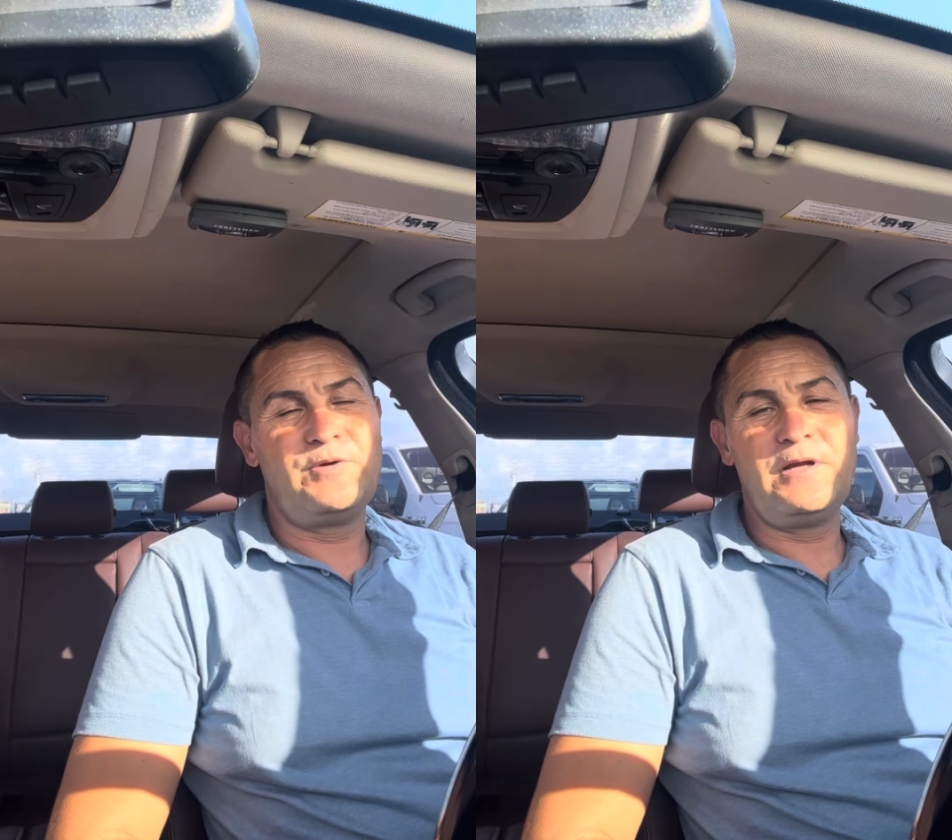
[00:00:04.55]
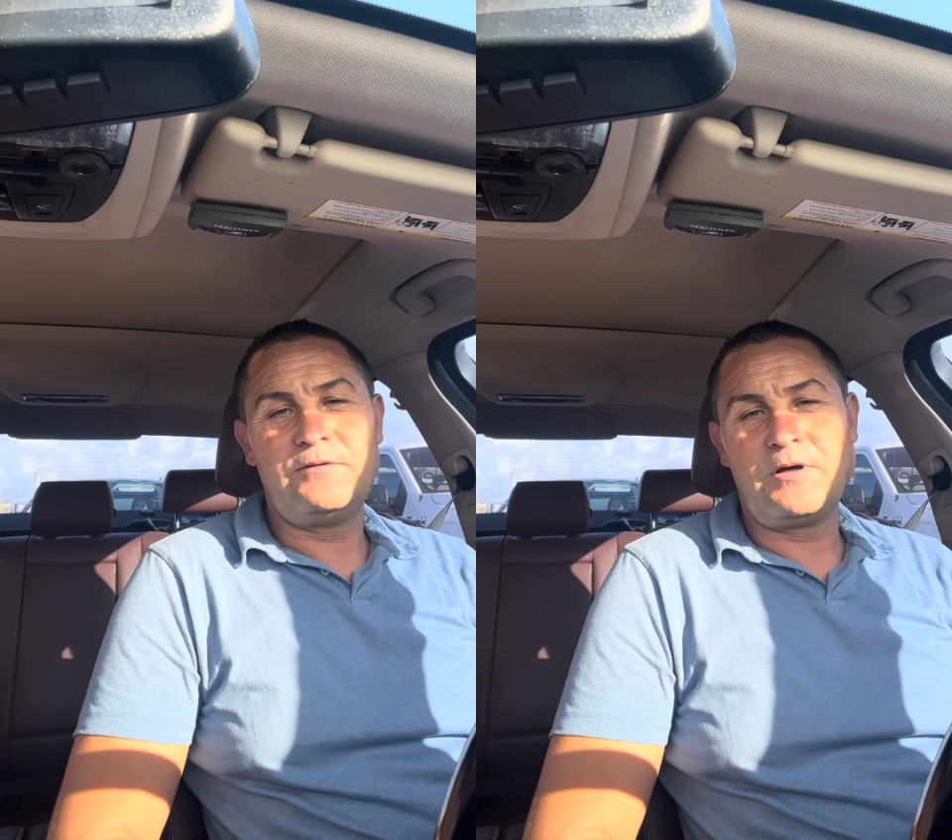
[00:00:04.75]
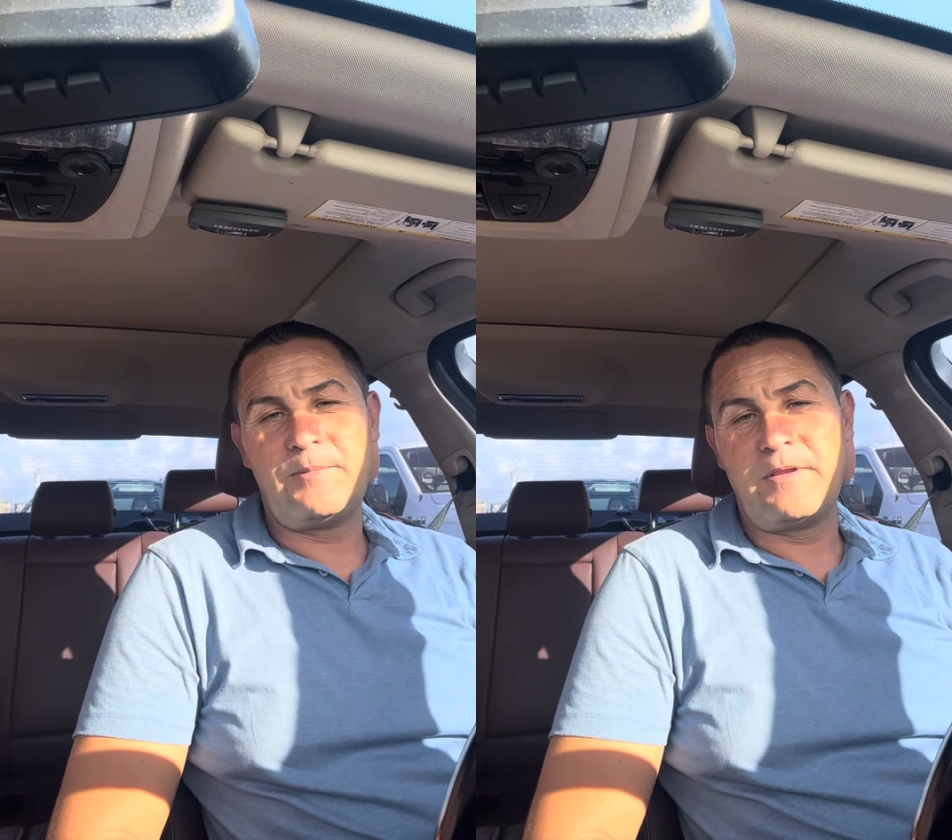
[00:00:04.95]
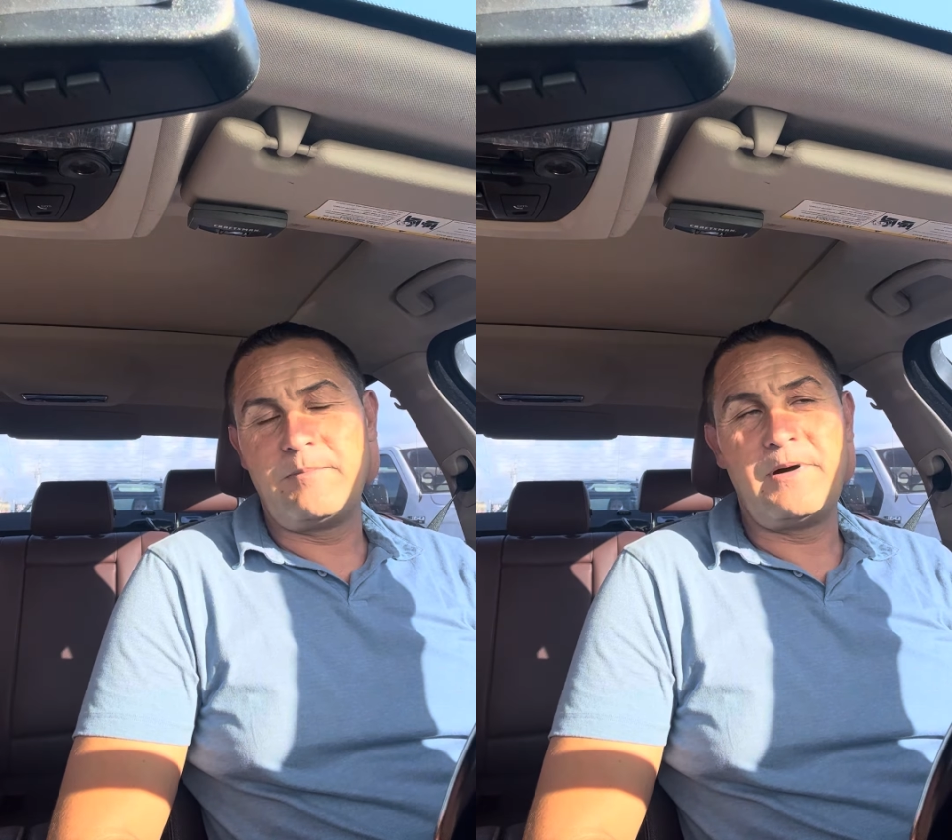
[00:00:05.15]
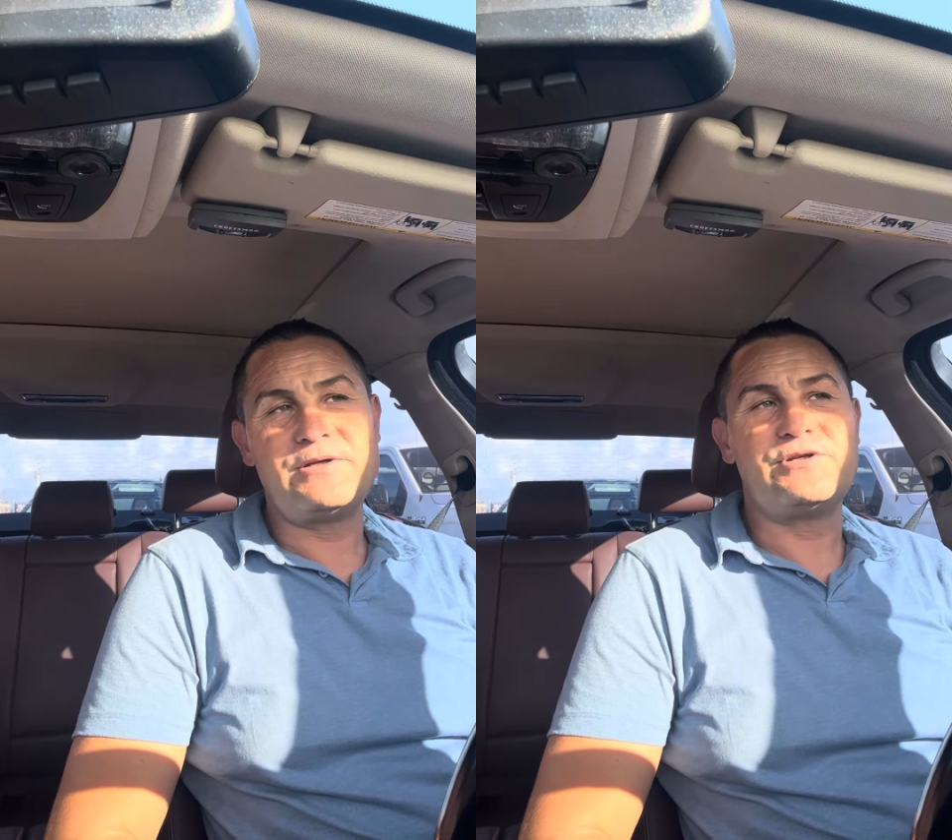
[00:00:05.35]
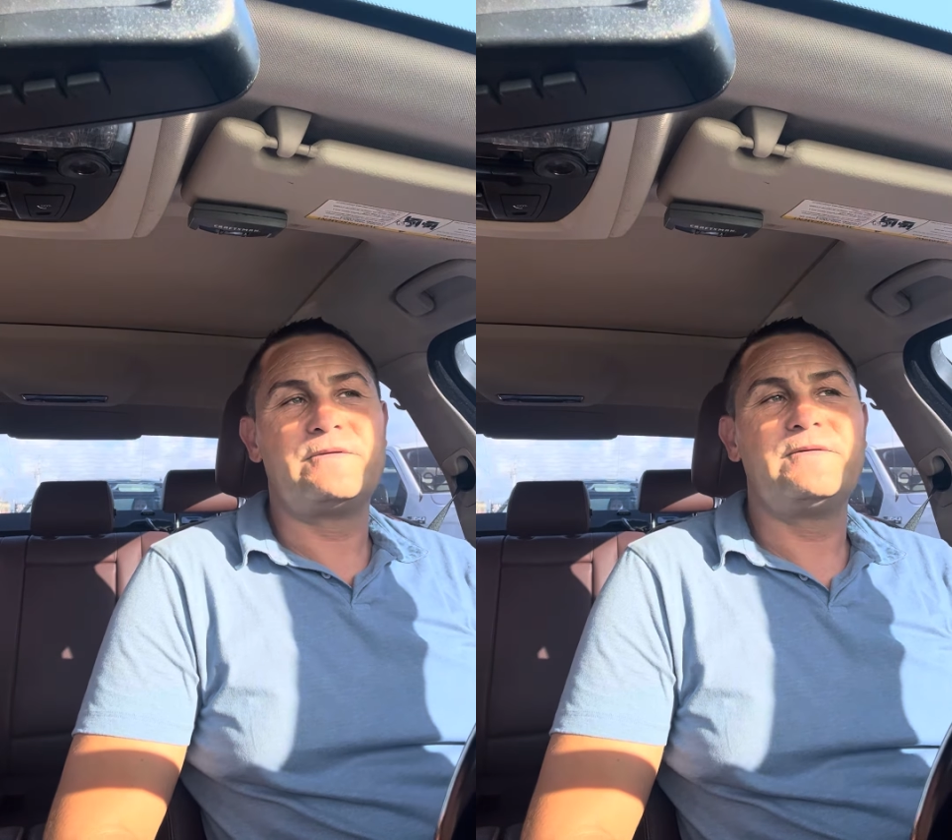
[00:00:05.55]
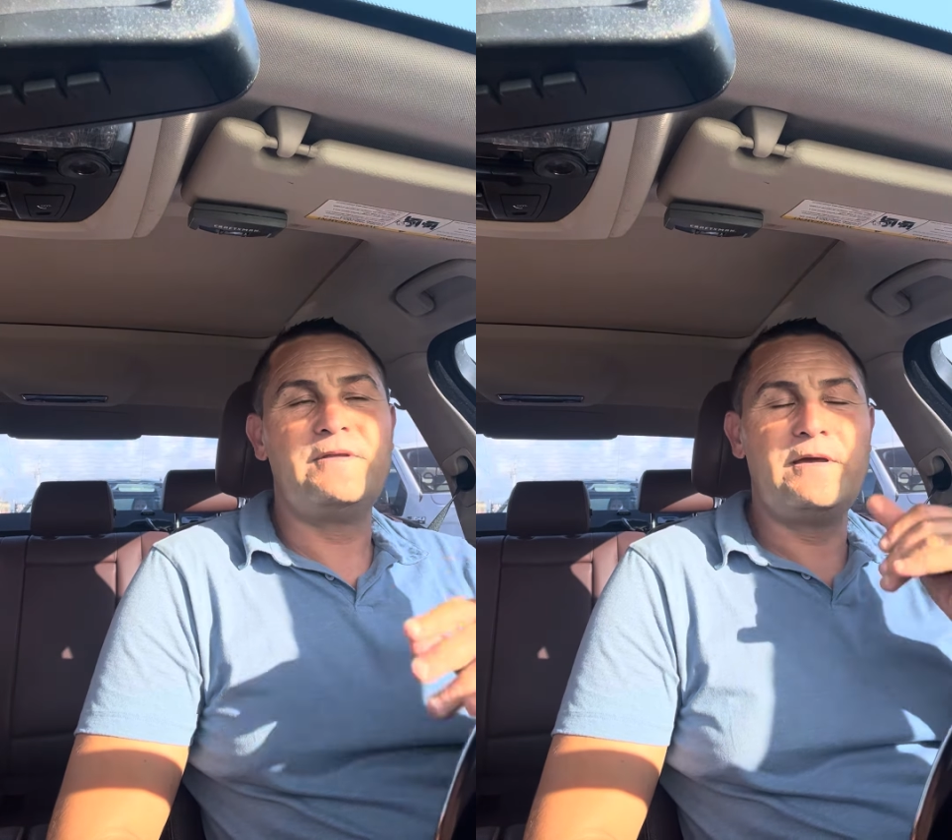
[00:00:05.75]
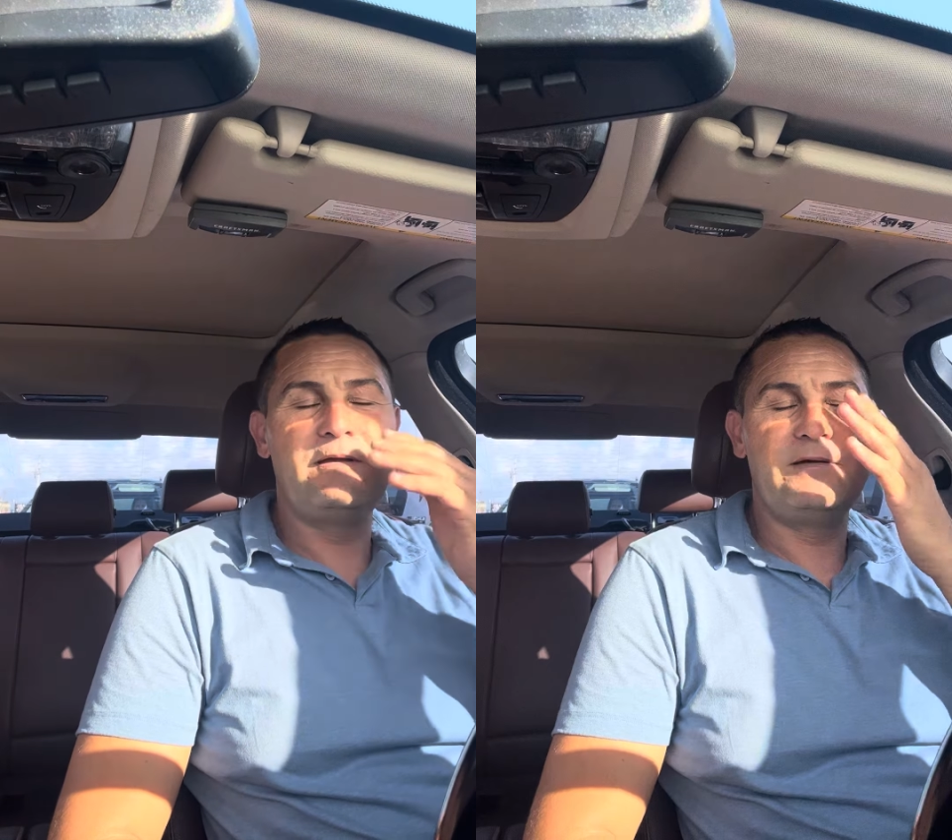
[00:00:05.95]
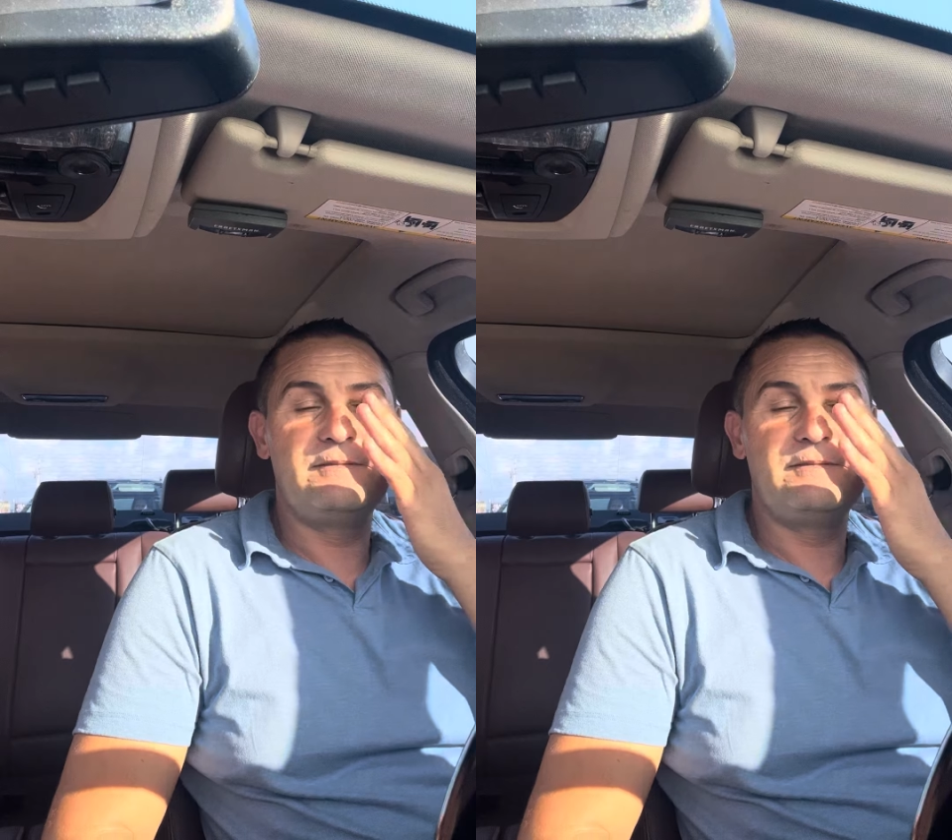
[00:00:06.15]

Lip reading: going to talk about the budget today.